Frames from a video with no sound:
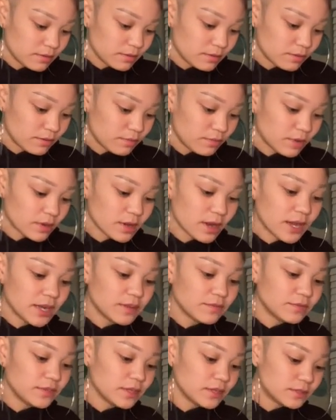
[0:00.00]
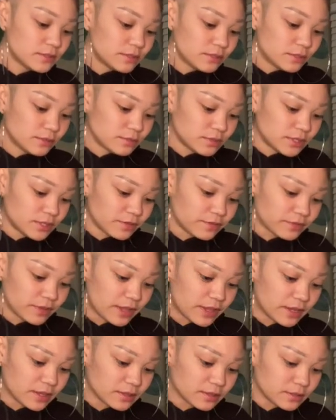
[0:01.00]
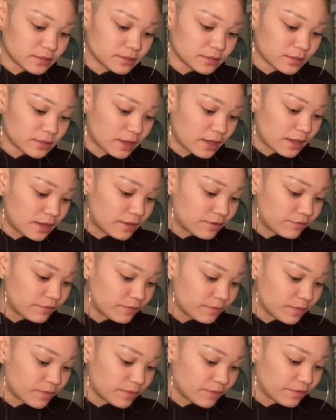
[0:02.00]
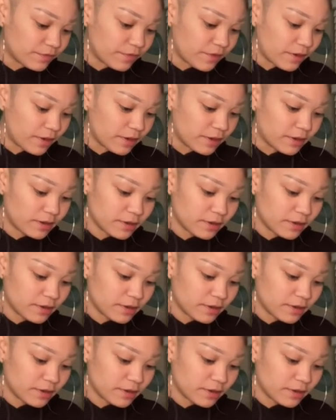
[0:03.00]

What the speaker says: What kind of things do you see flying in the sky from afar?